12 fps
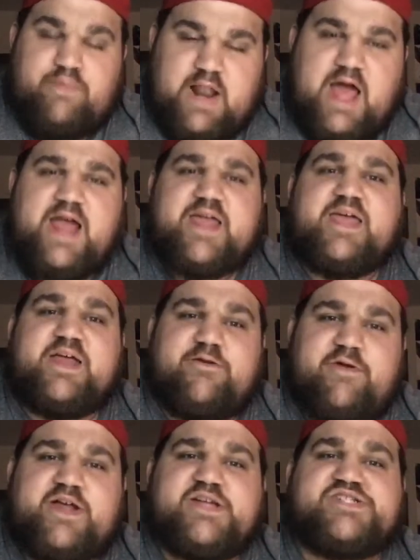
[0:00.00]
Black
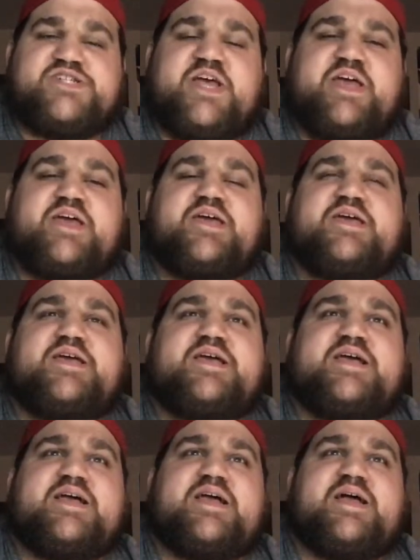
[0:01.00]
and Ricochet,
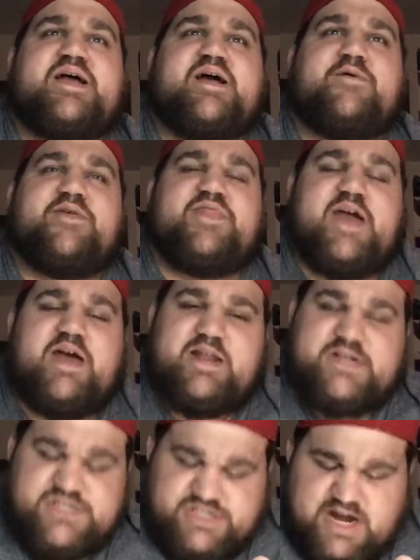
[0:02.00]
without
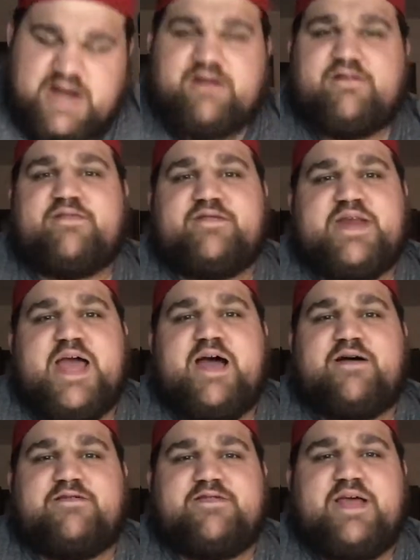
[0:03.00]
a shadow of a
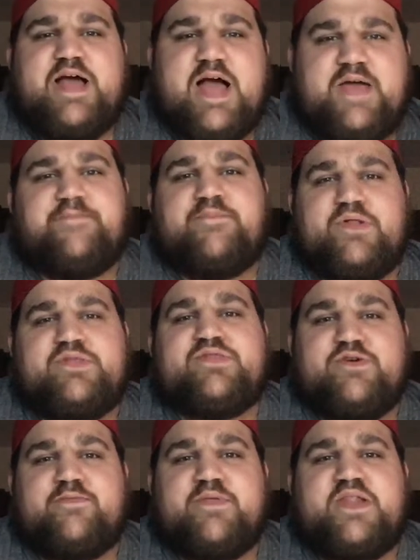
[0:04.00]
doubt, I
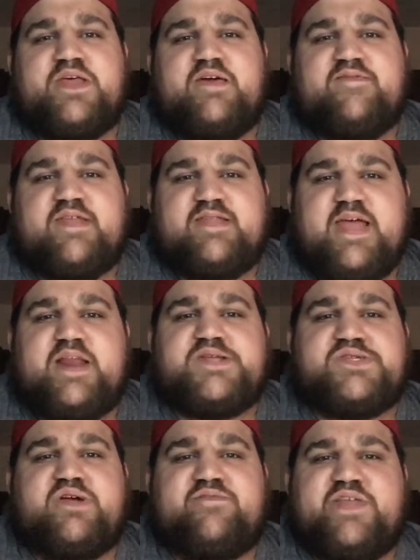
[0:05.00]
do believe that they
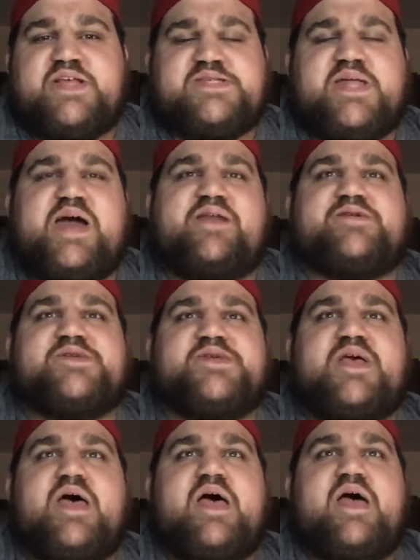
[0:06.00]
deserve these
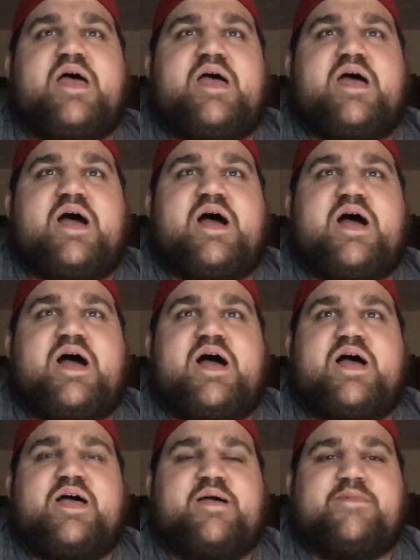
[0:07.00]
titles.
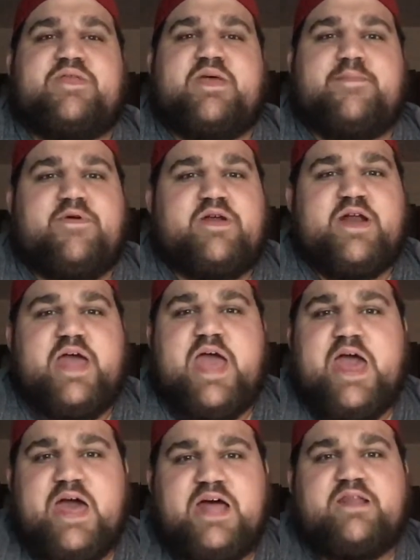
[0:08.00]
They put on a
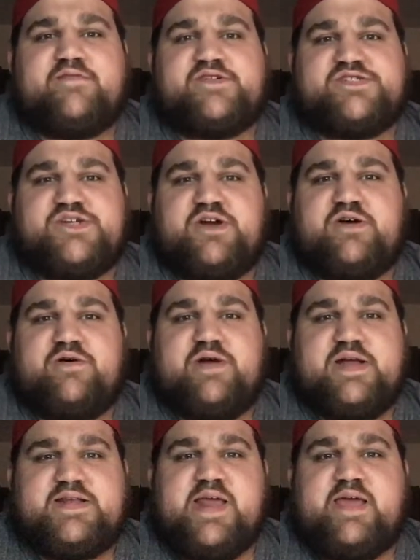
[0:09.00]
hell of a show
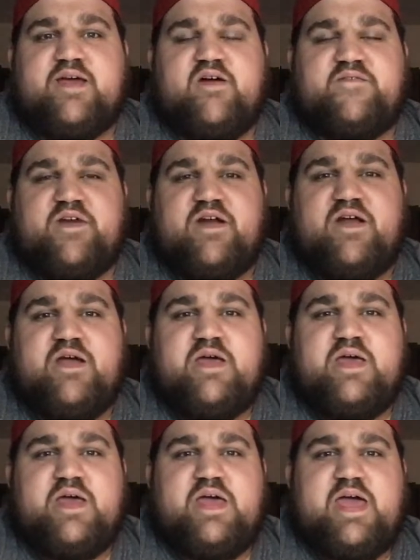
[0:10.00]
at TakeOver,
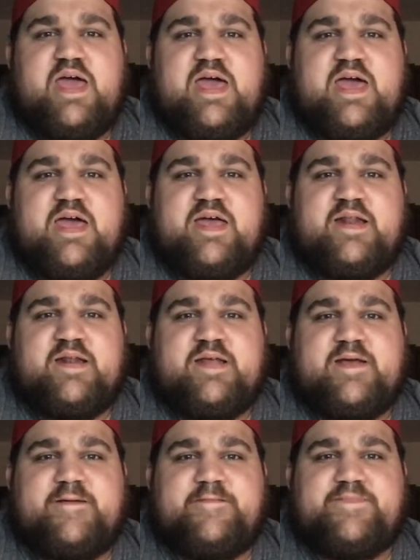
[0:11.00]

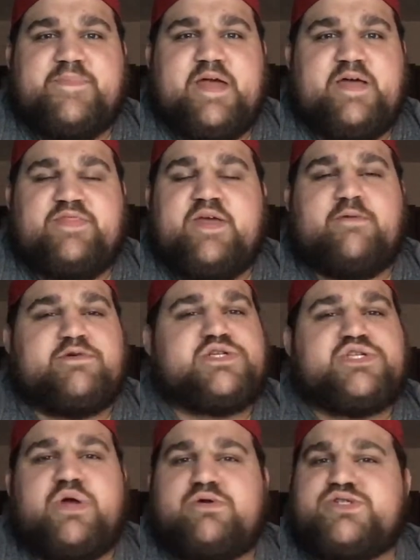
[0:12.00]
and they were
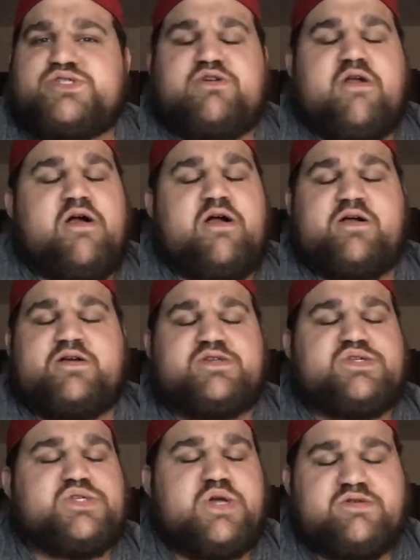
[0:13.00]
so strong
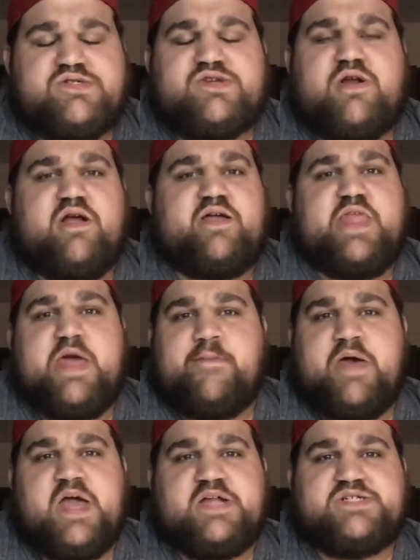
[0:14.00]
in
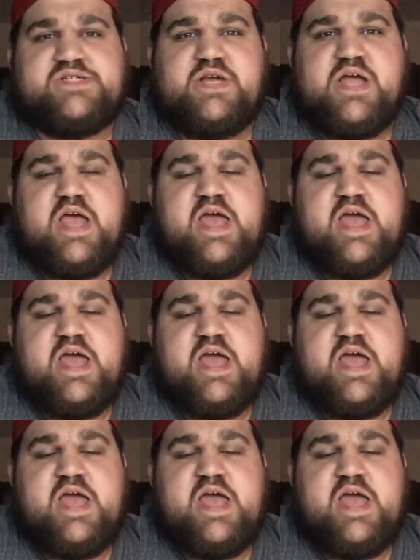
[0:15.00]
that match.